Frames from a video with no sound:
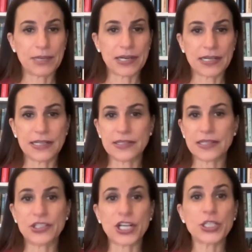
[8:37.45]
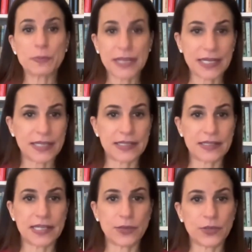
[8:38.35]

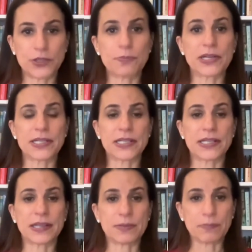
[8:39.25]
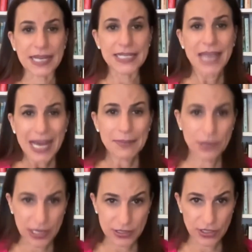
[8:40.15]
because he was president. By not
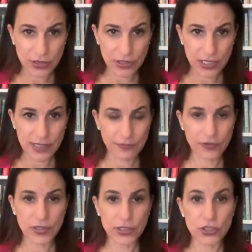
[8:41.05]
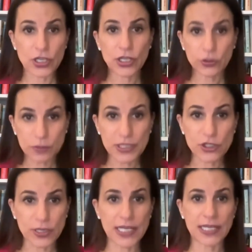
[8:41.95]
prosecuting him for this, you would be
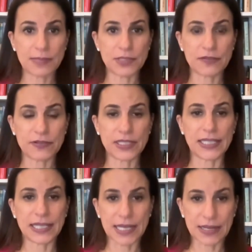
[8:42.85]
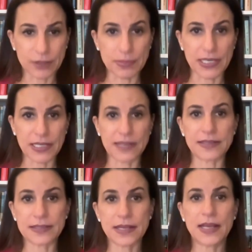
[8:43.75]
treating him differently than everybody
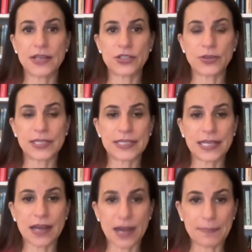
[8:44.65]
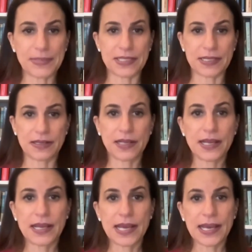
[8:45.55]
else. So it's the opposite.
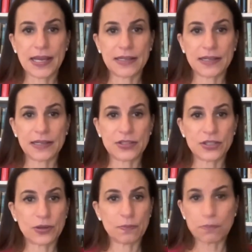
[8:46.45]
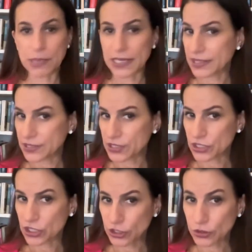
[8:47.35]
And so, but this
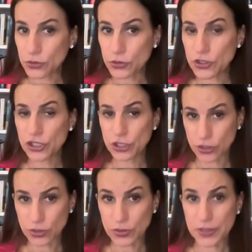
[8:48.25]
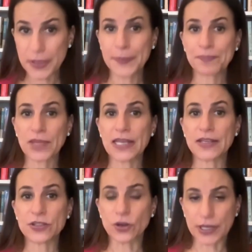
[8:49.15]
is huge news. He
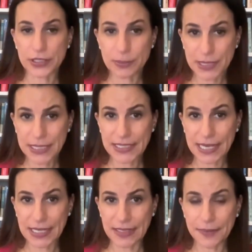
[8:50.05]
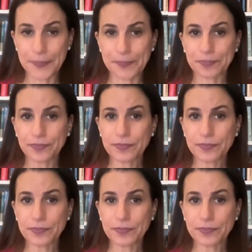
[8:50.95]
is going to be indicted,